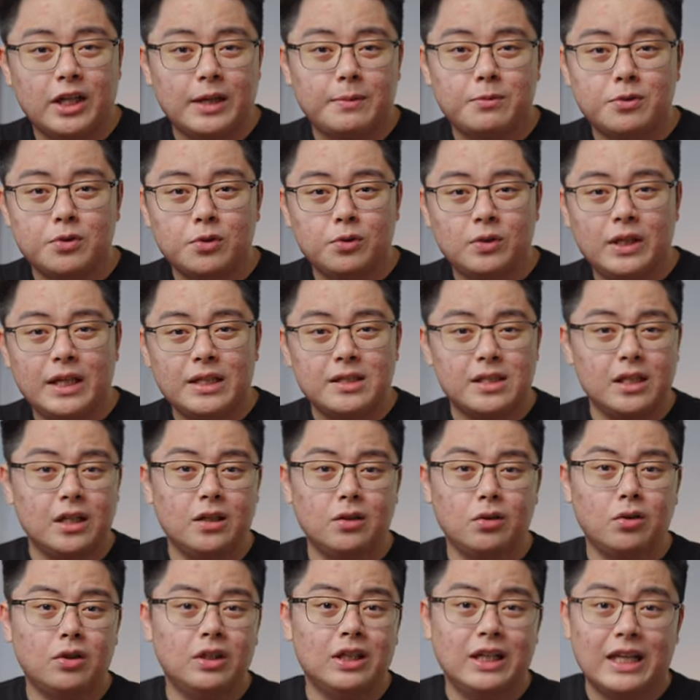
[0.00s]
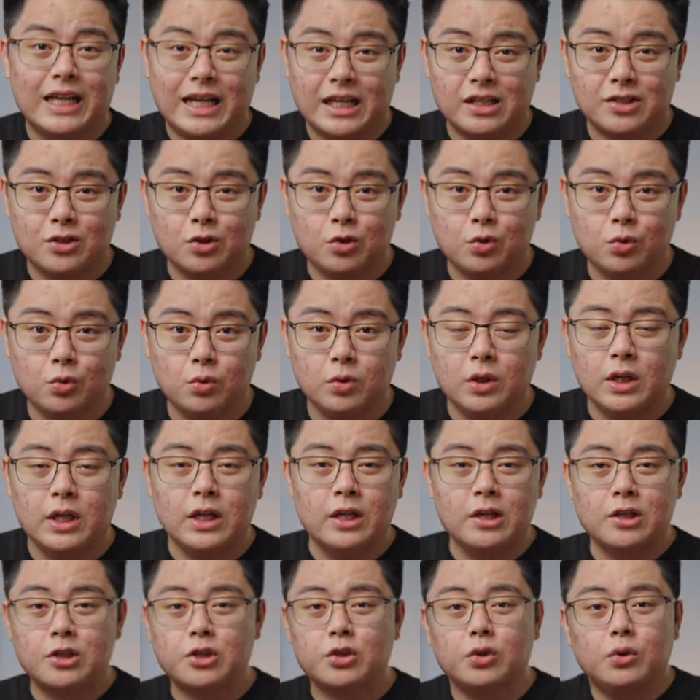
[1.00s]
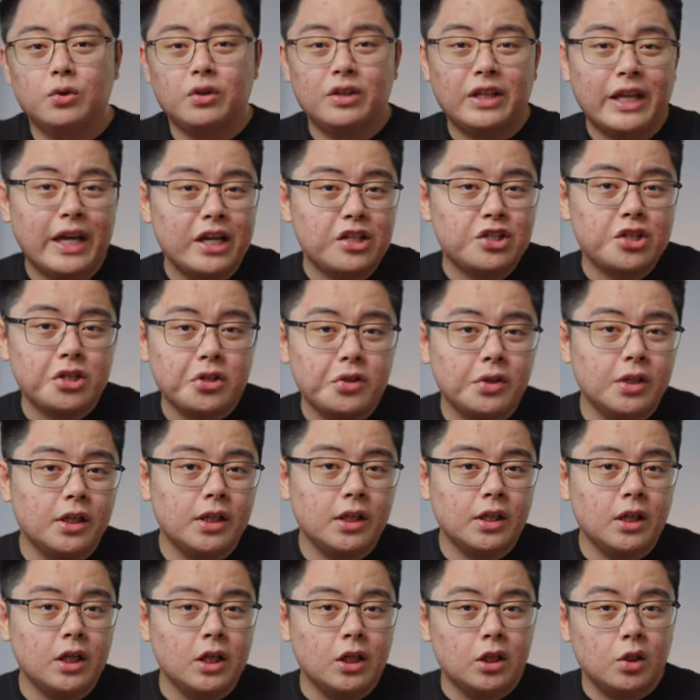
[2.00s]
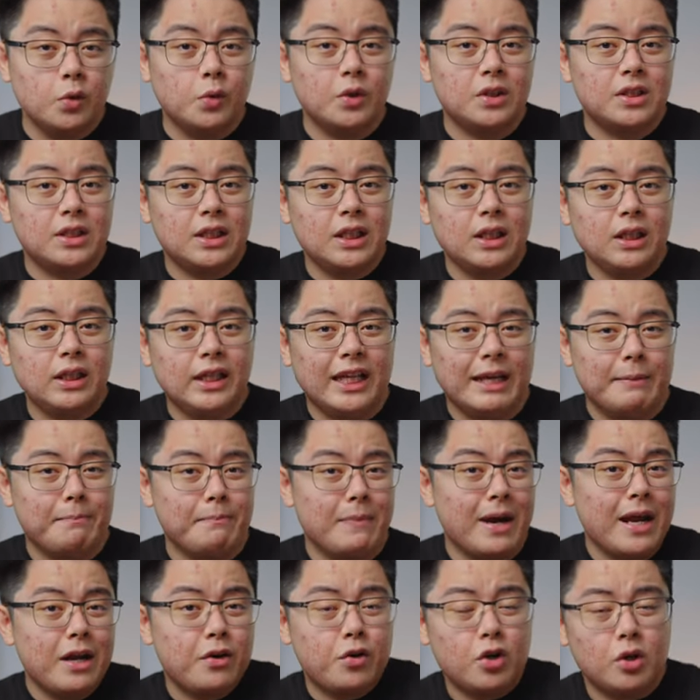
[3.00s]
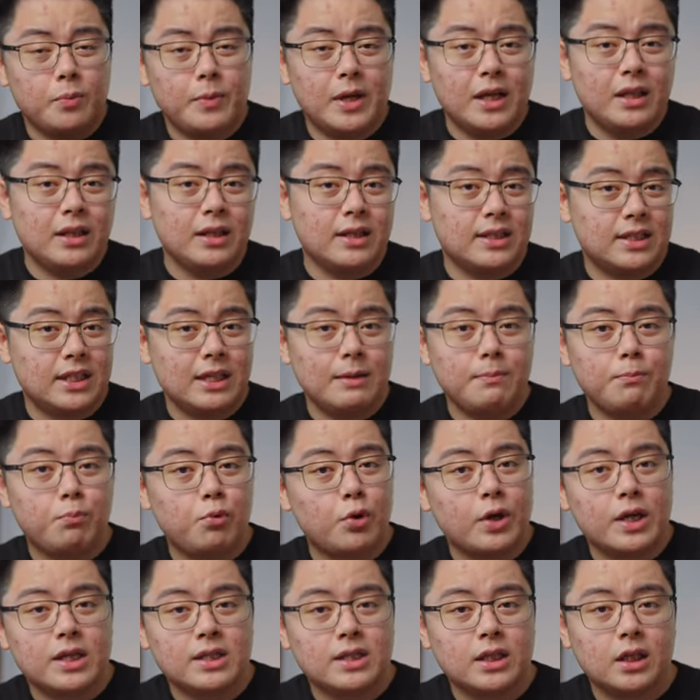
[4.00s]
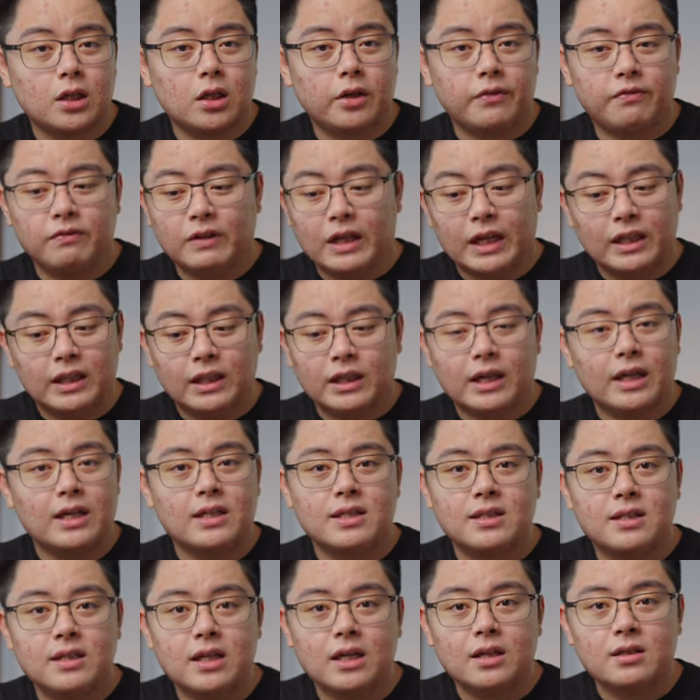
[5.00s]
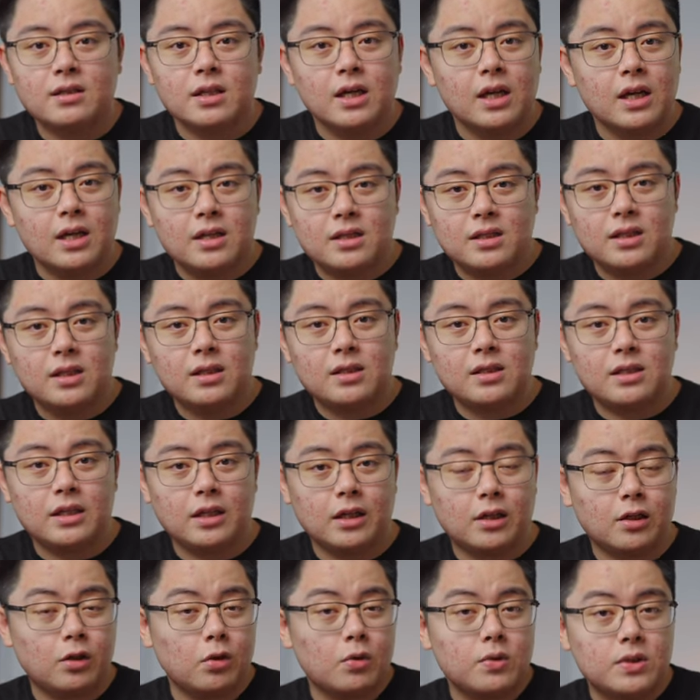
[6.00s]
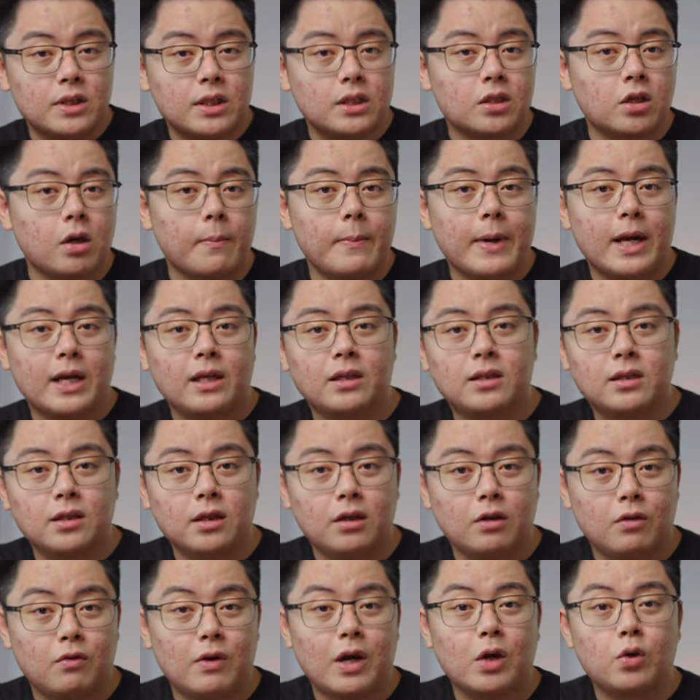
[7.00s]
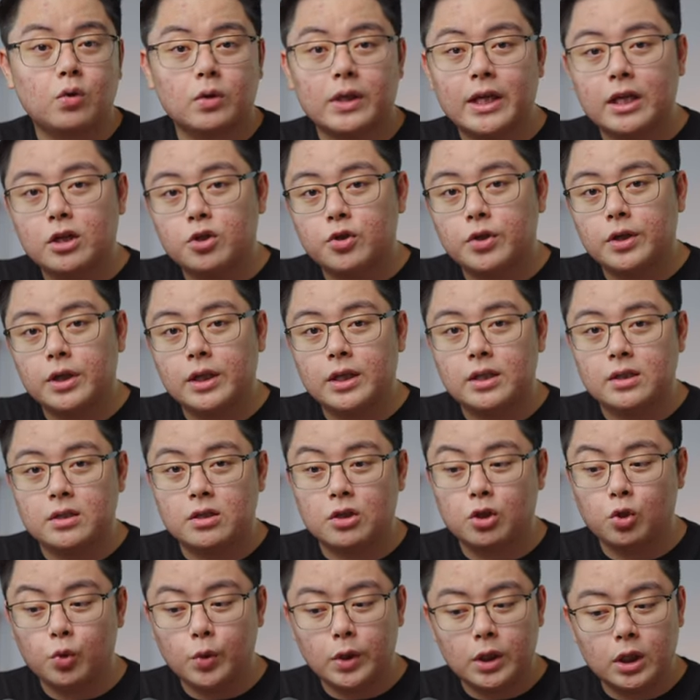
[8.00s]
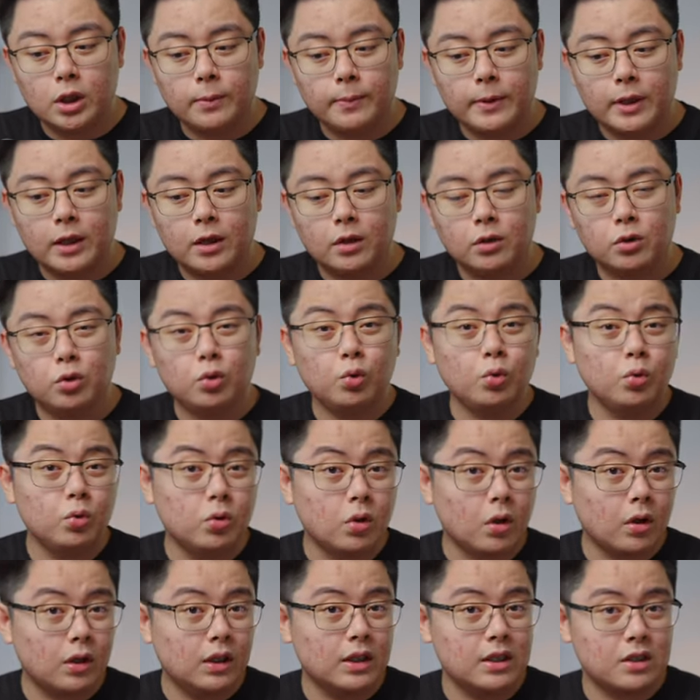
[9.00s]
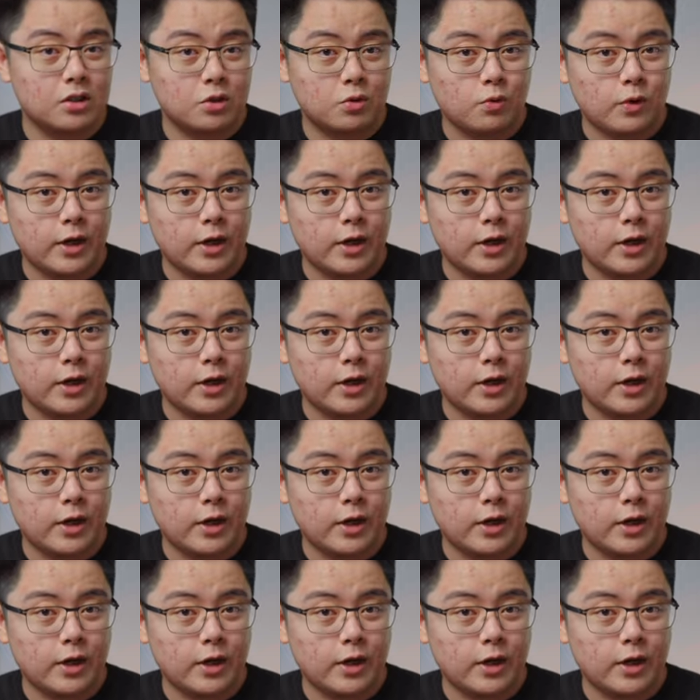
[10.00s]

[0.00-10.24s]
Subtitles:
them, so let's ignore the last two. So naturally, you would think they might remain the same price tag of 99 cents since the closest competitor, Rakuten Trade, is doing about $2,